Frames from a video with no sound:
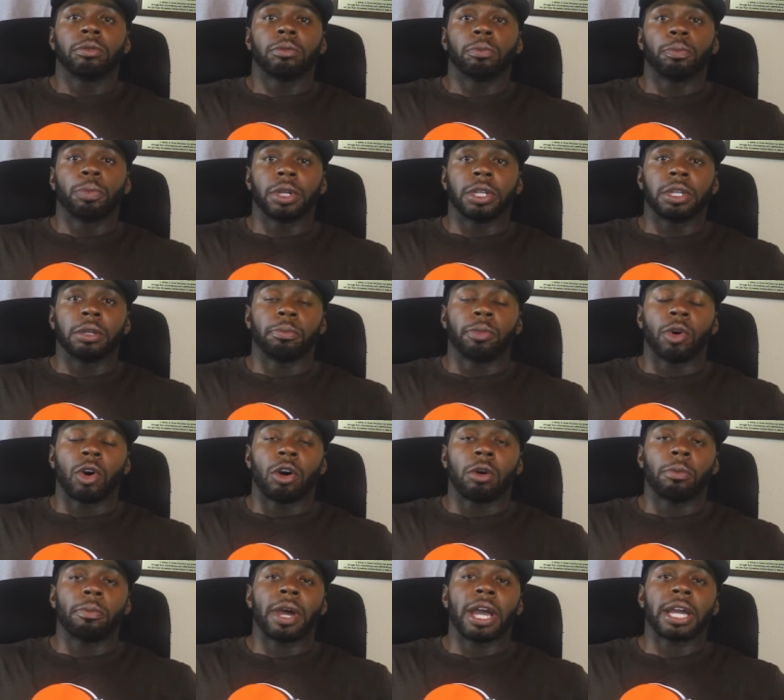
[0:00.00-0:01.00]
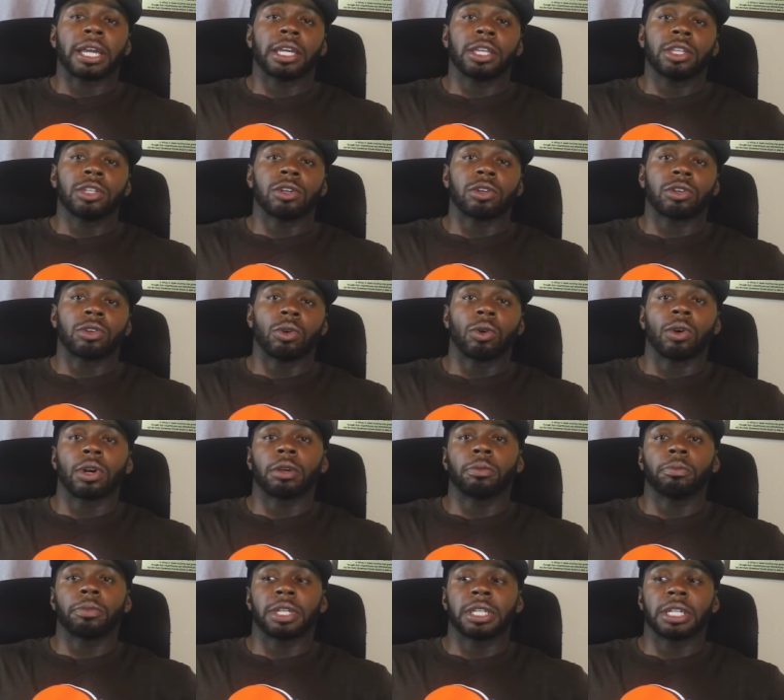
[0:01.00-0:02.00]
putting the ball back in your
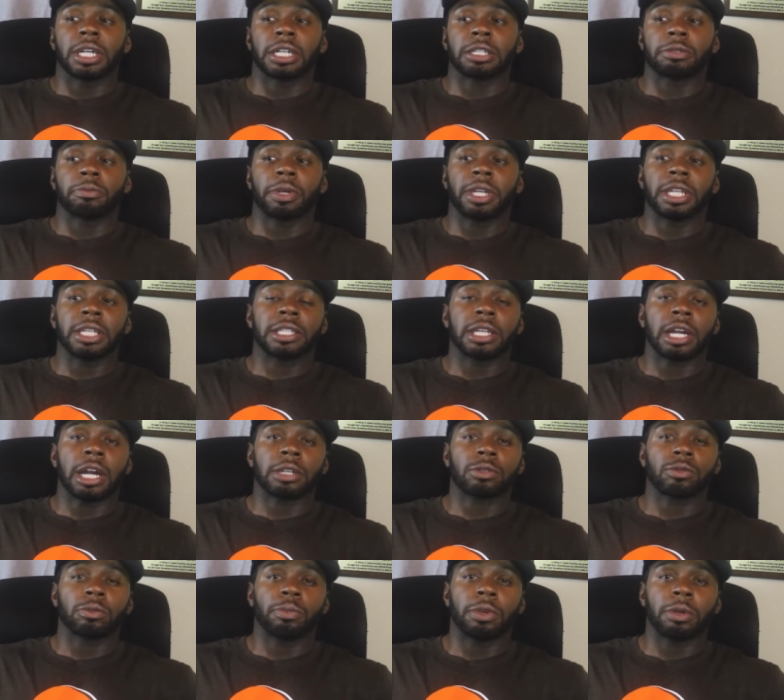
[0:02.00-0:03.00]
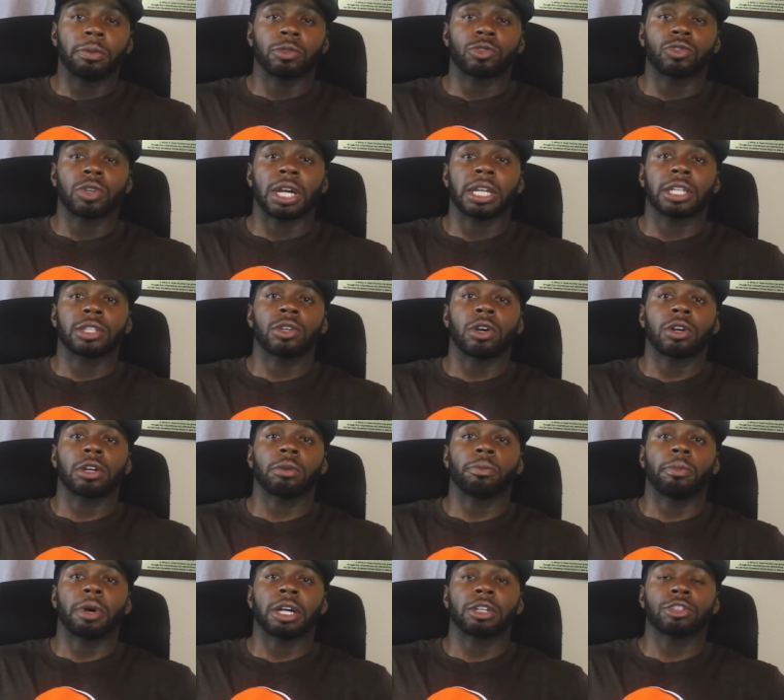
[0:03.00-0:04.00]
court because many times when people try to talk
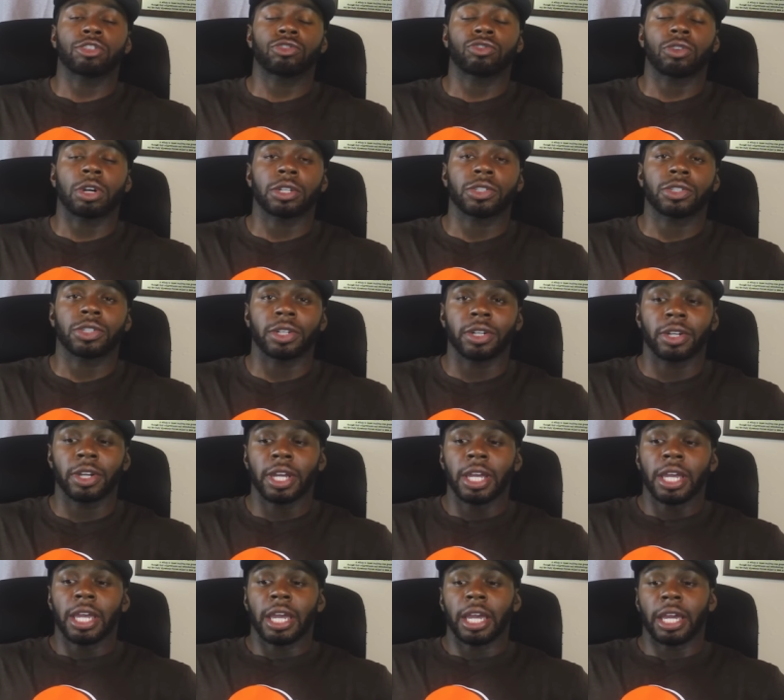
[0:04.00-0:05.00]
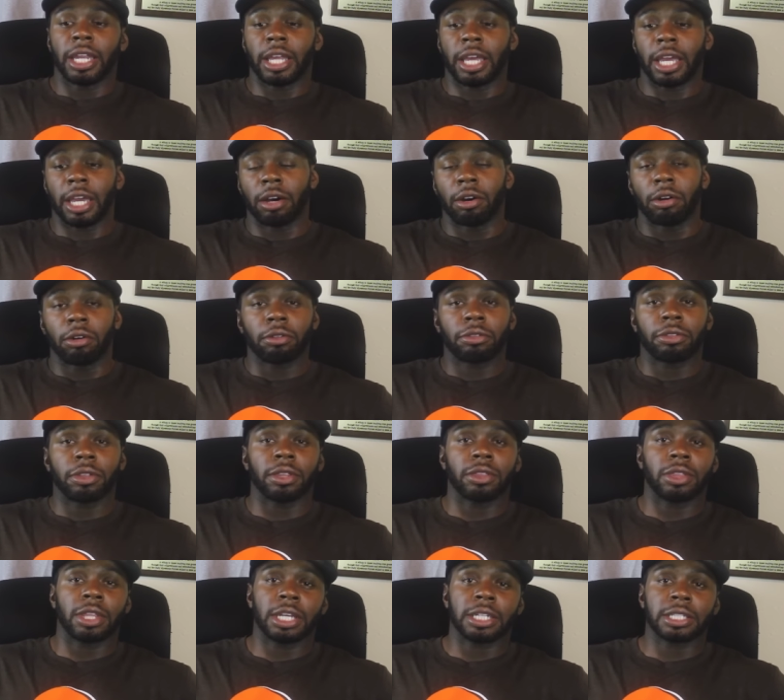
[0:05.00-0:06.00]
about structure and health
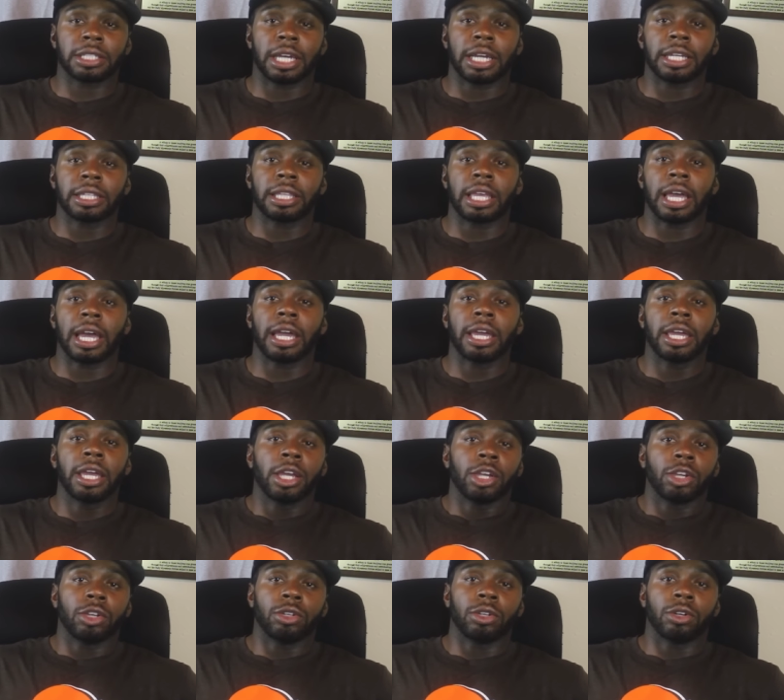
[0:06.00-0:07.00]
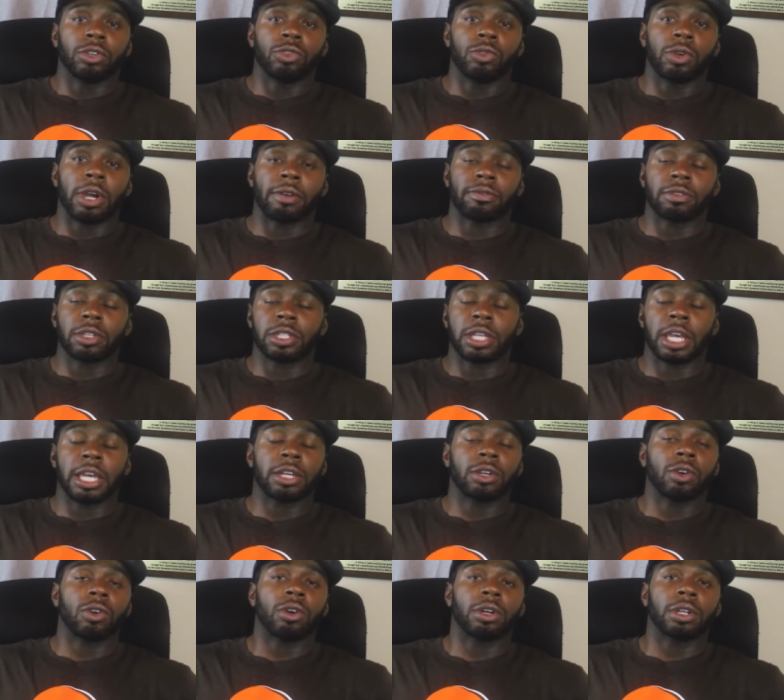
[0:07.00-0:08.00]
and things like that, you know, you have to
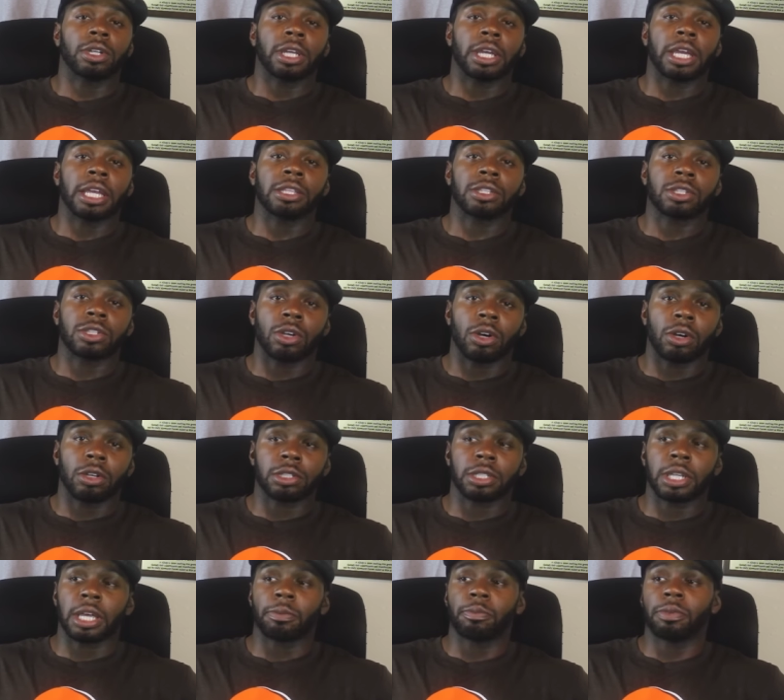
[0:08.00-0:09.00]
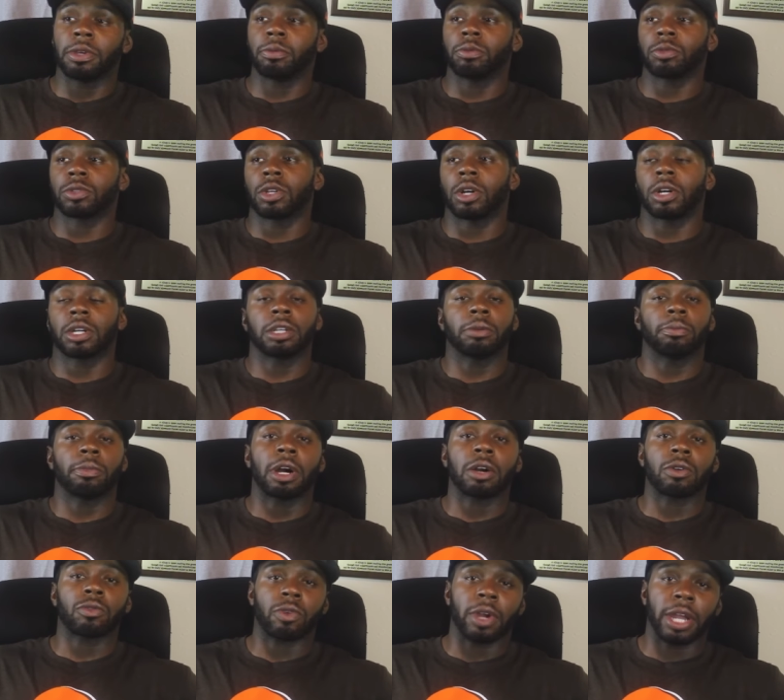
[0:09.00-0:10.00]
take on insults like people talking
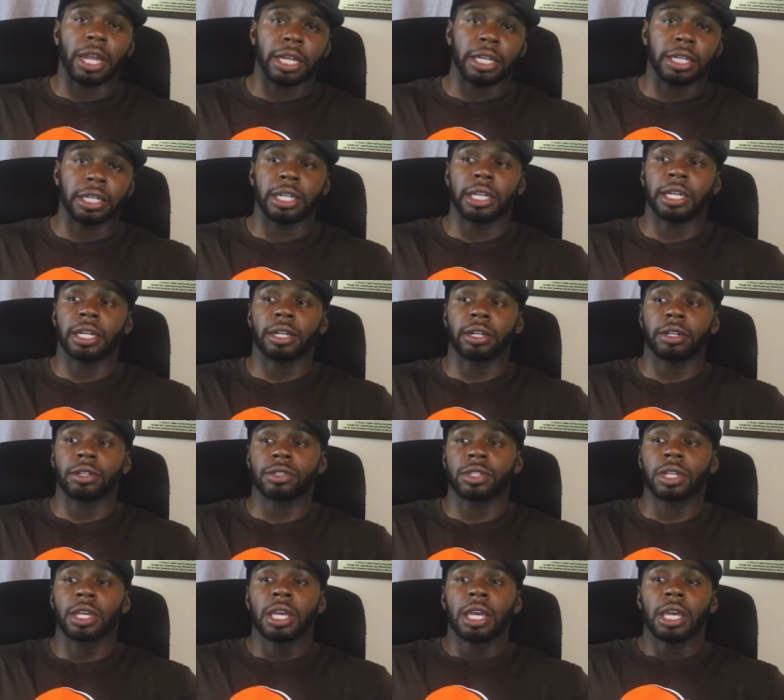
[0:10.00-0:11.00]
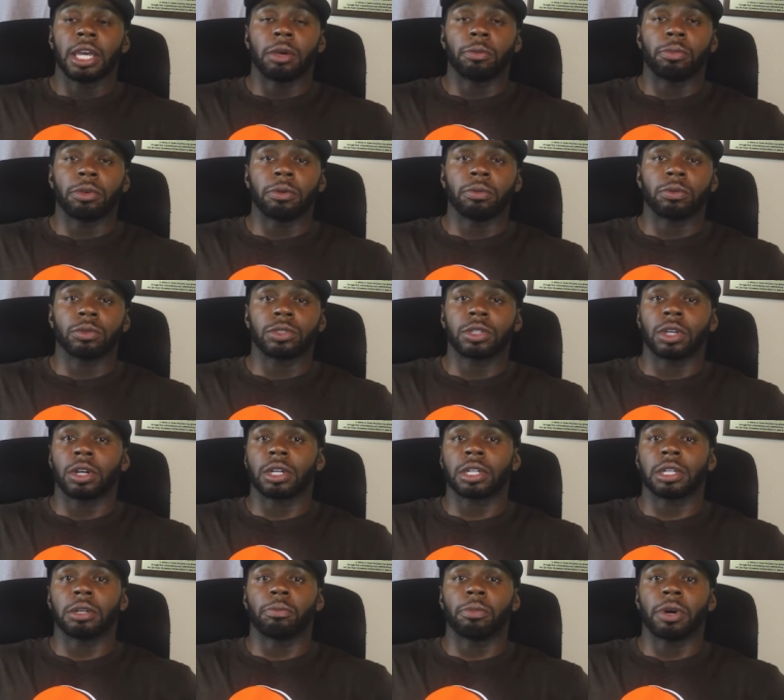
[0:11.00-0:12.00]
about reindeers and people
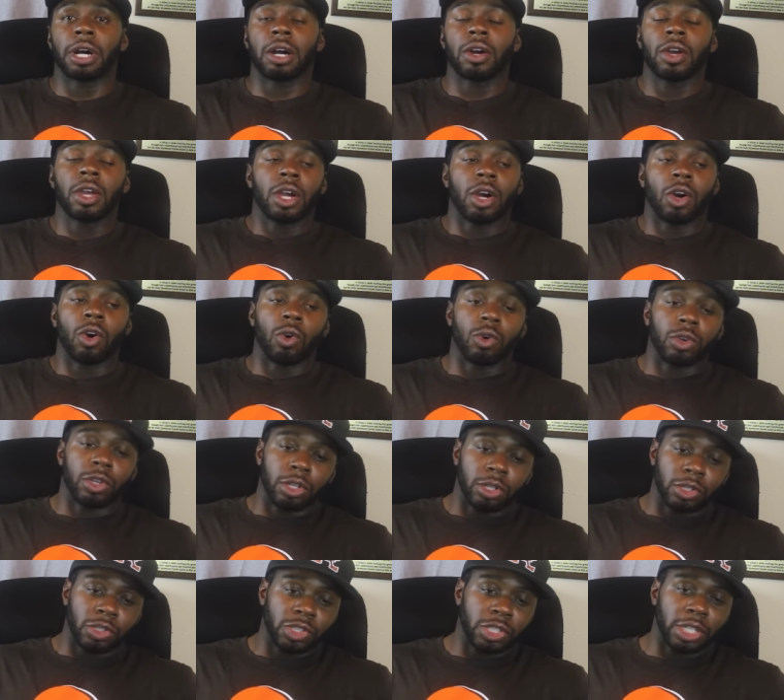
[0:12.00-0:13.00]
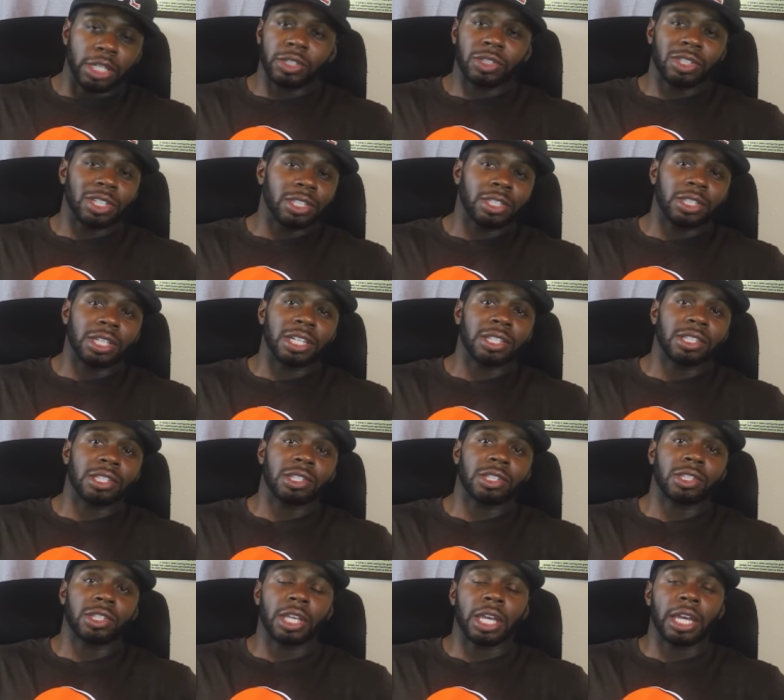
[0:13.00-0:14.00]
talking about, oh, your shit just doesn't
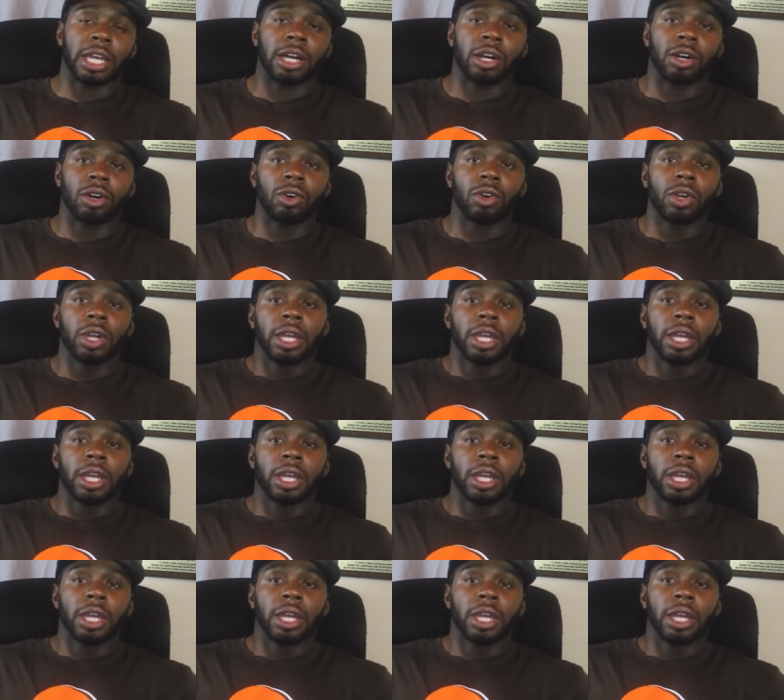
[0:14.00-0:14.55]
sell